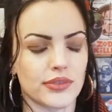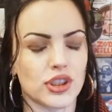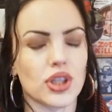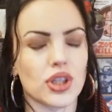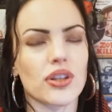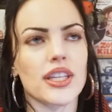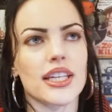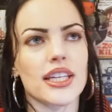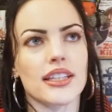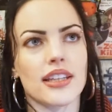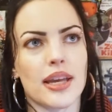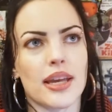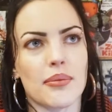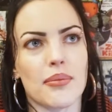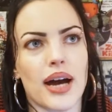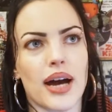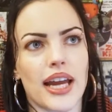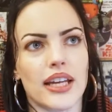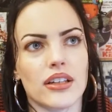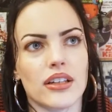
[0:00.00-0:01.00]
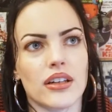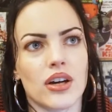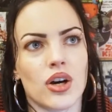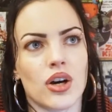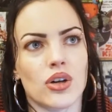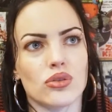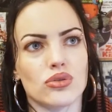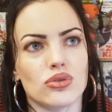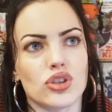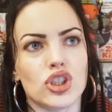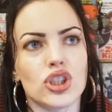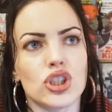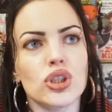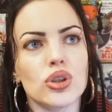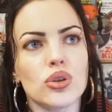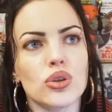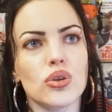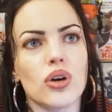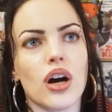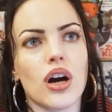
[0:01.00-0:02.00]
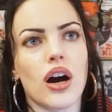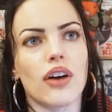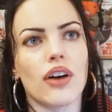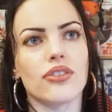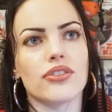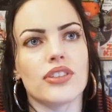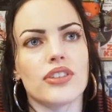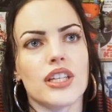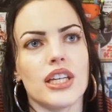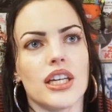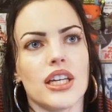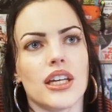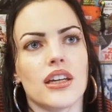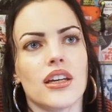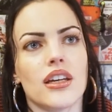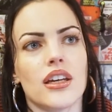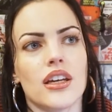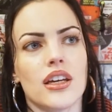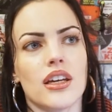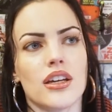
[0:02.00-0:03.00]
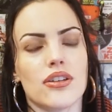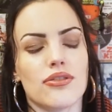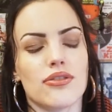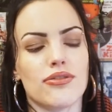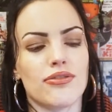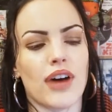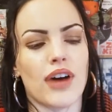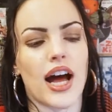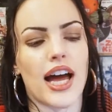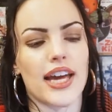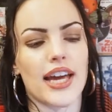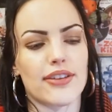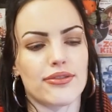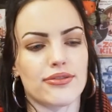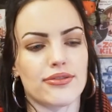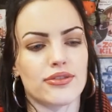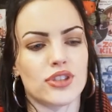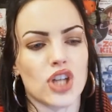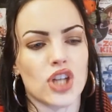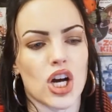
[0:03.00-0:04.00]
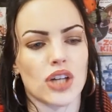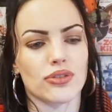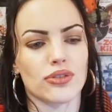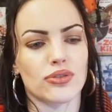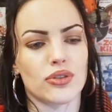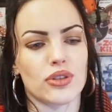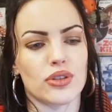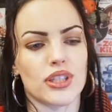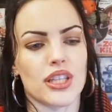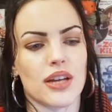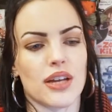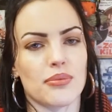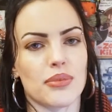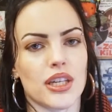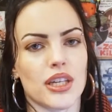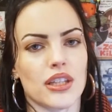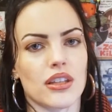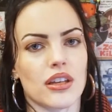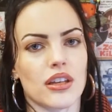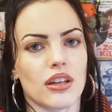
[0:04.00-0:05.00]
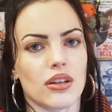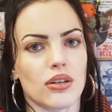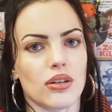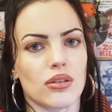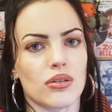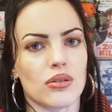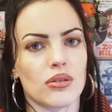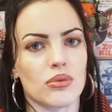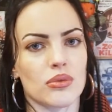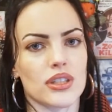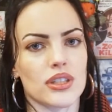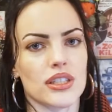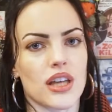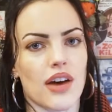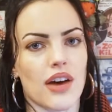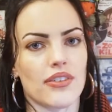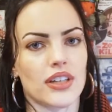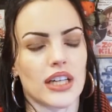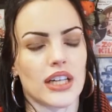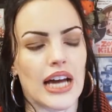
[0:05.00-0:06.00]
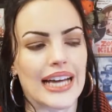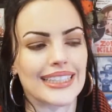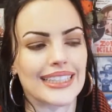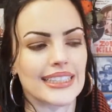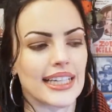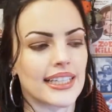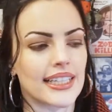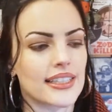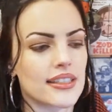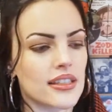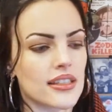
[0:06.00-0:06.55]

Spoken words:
then they might own 2 of the 5 dog foods that meet the WSAVA guidelines.